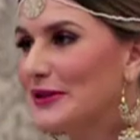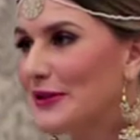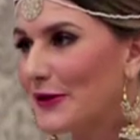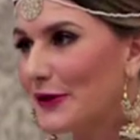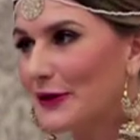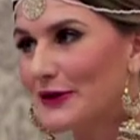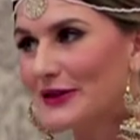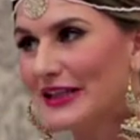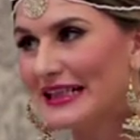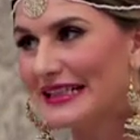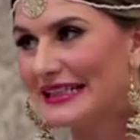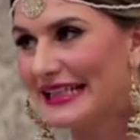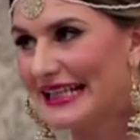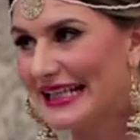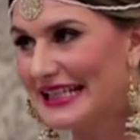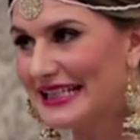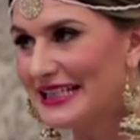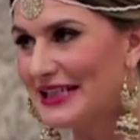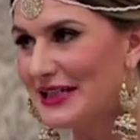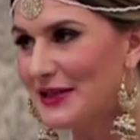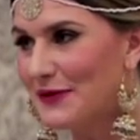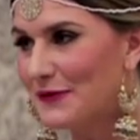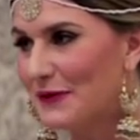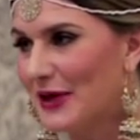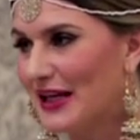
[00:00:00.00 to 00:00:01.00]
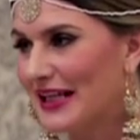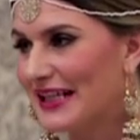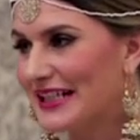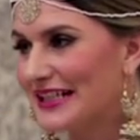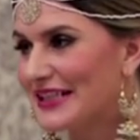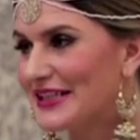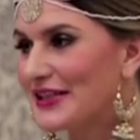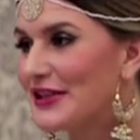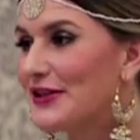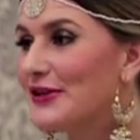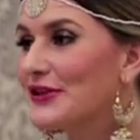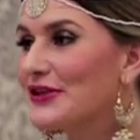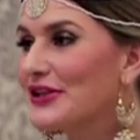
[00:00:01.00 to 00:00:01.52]
told that Indian
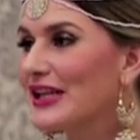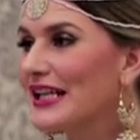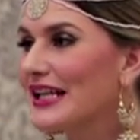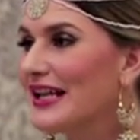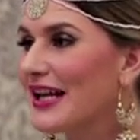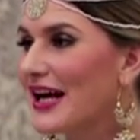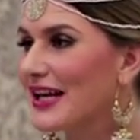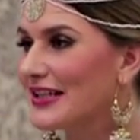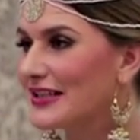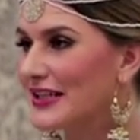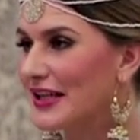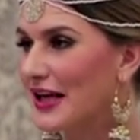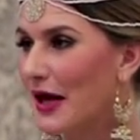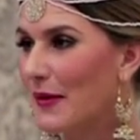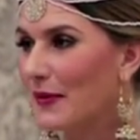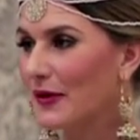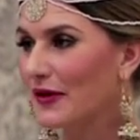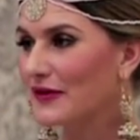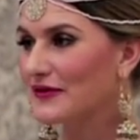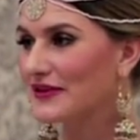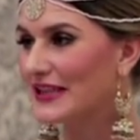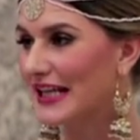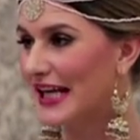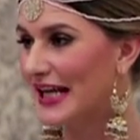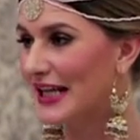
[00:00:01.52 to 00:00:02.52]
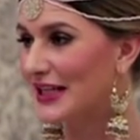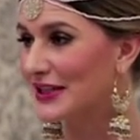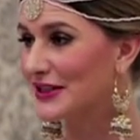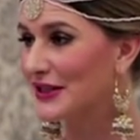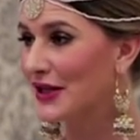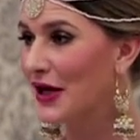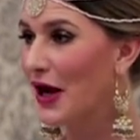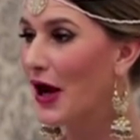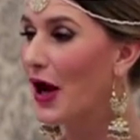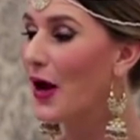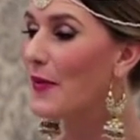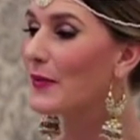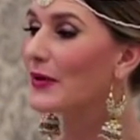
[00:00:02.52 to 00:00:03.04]
weddings usually last a couple of days,
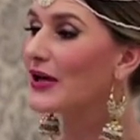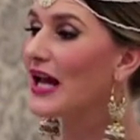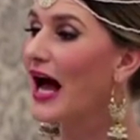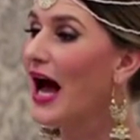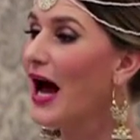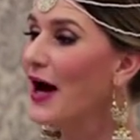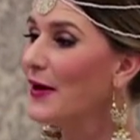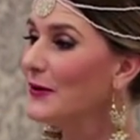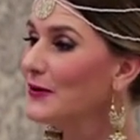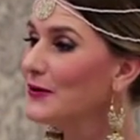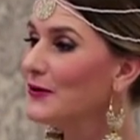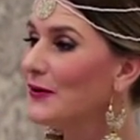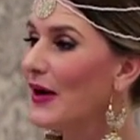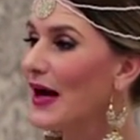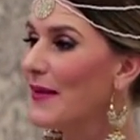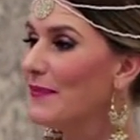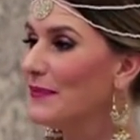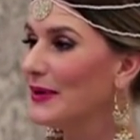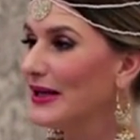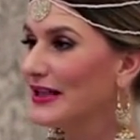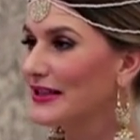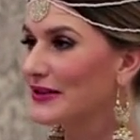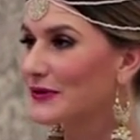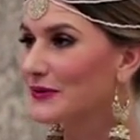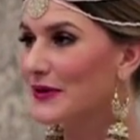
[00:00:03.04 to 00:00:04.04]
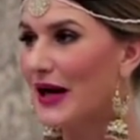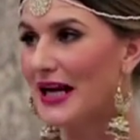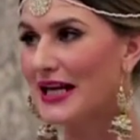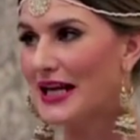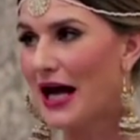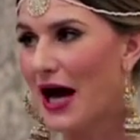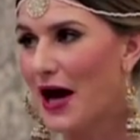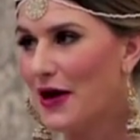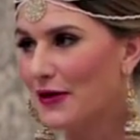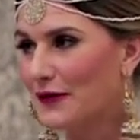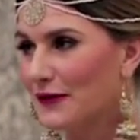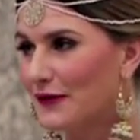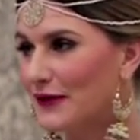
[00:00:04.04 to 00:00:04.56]
but how do I pick the right
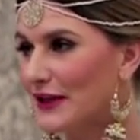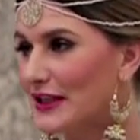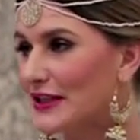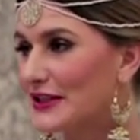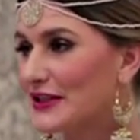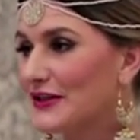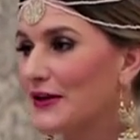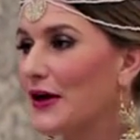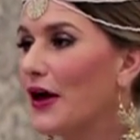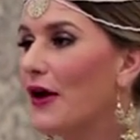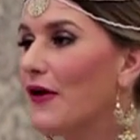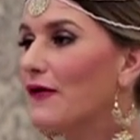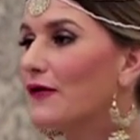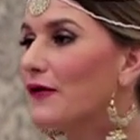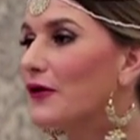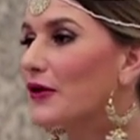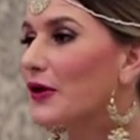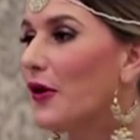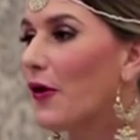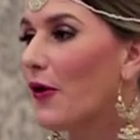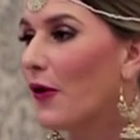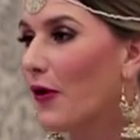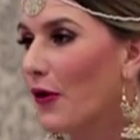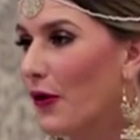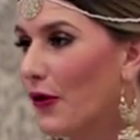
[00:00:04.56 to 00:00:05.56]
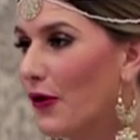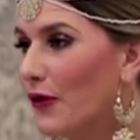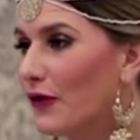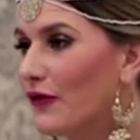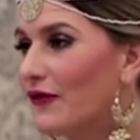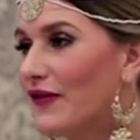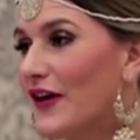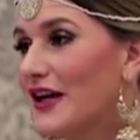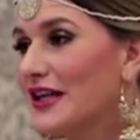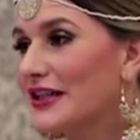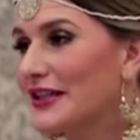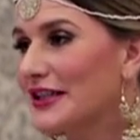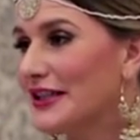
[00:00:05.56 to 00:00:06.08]
outfits for the whole
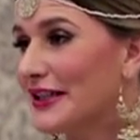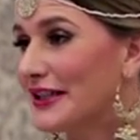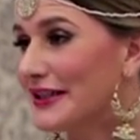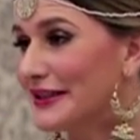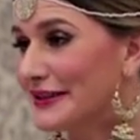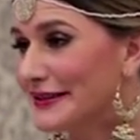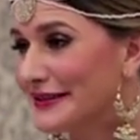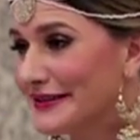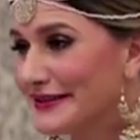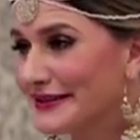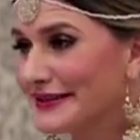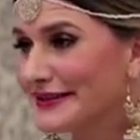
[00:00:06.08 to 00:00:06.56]
function?